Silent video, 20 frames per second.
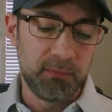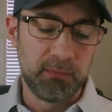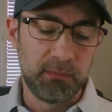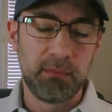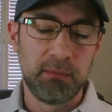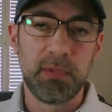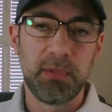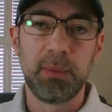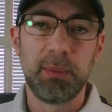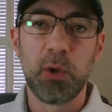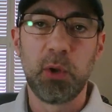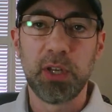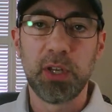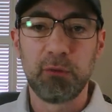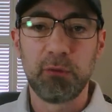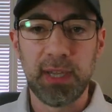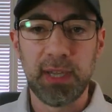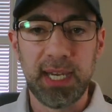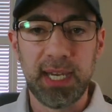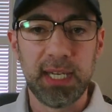pneumonia
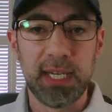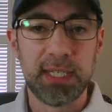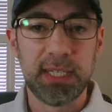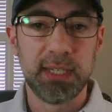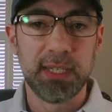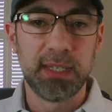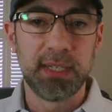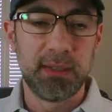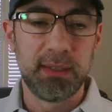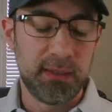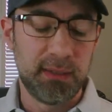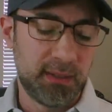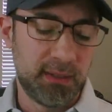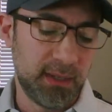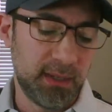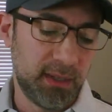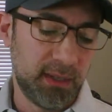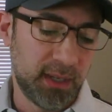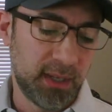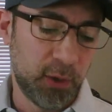related to
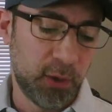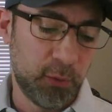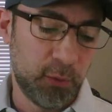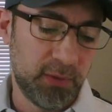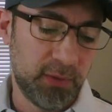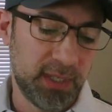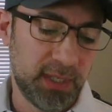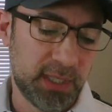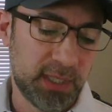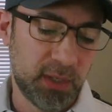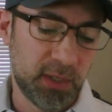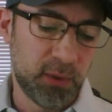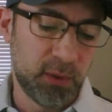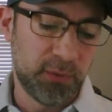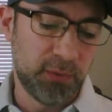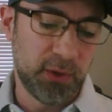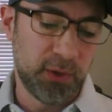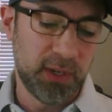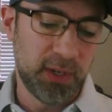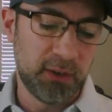the COVID. So if
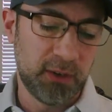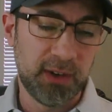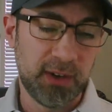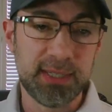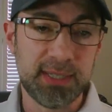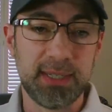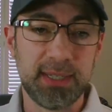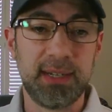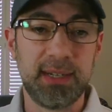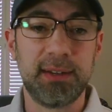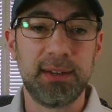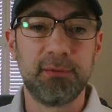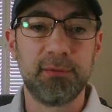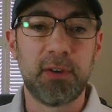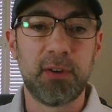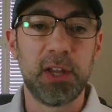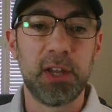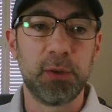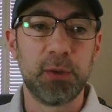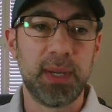you're interested in
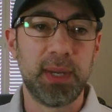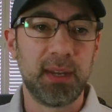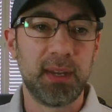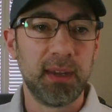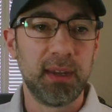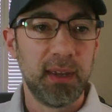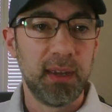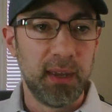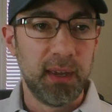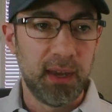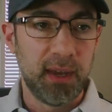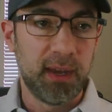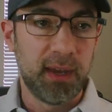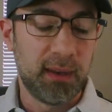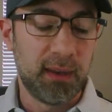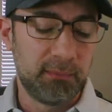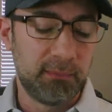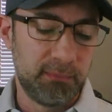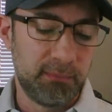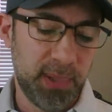following
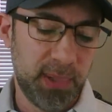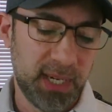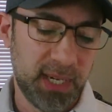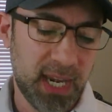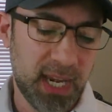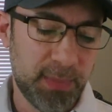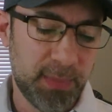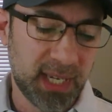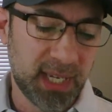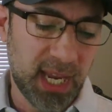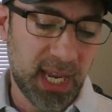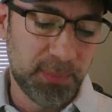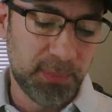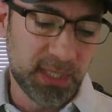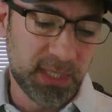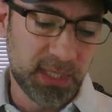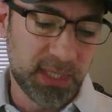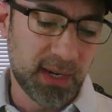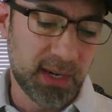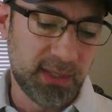pandemic type
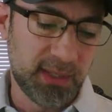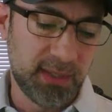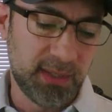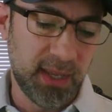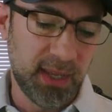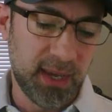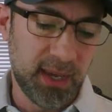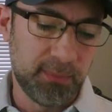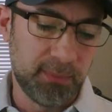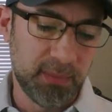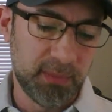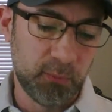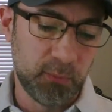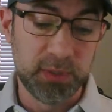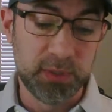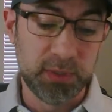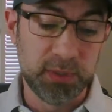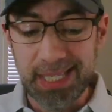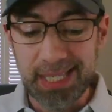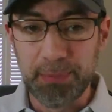stocks,
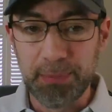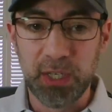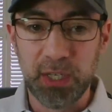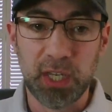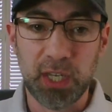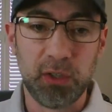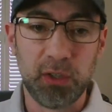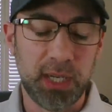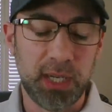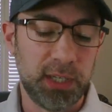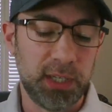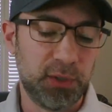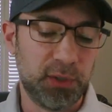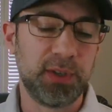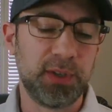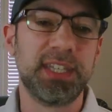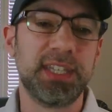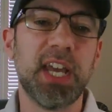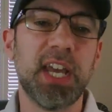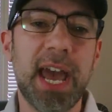something you can look into.
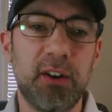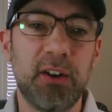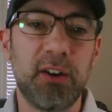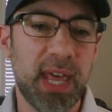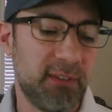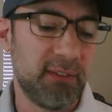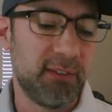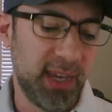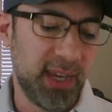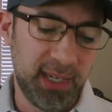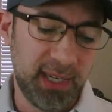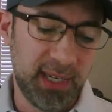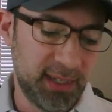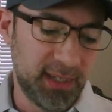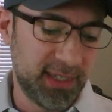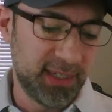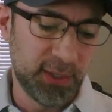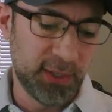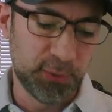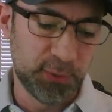I don't have any
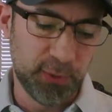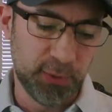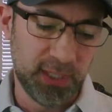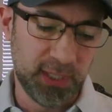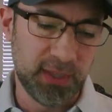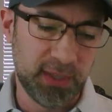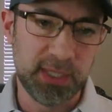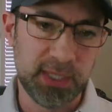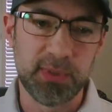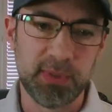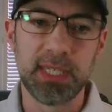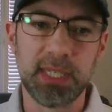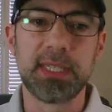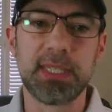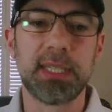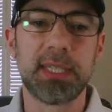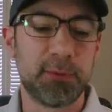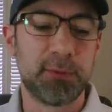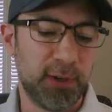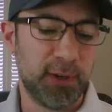details really on these ones. This is
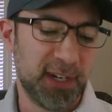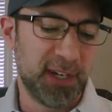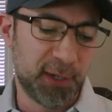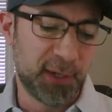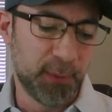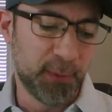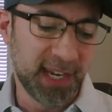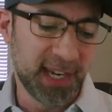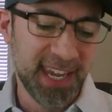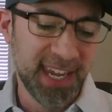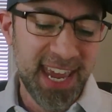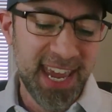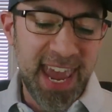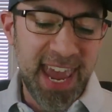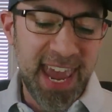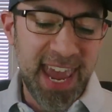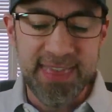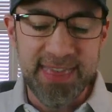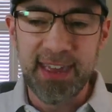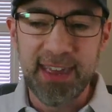just very quick.
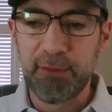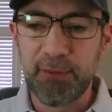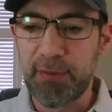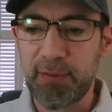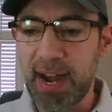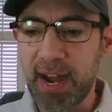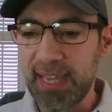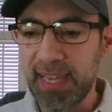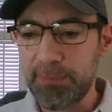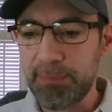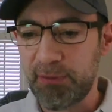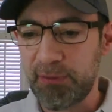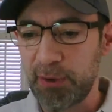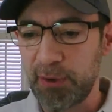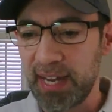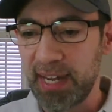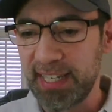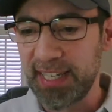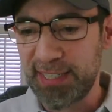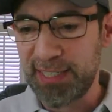And then finally, before
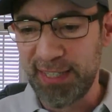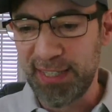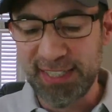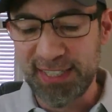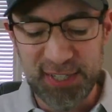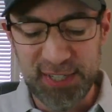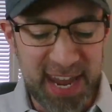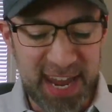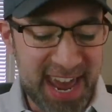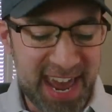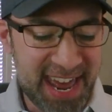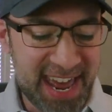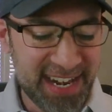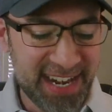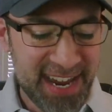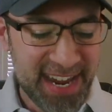I get to the chat,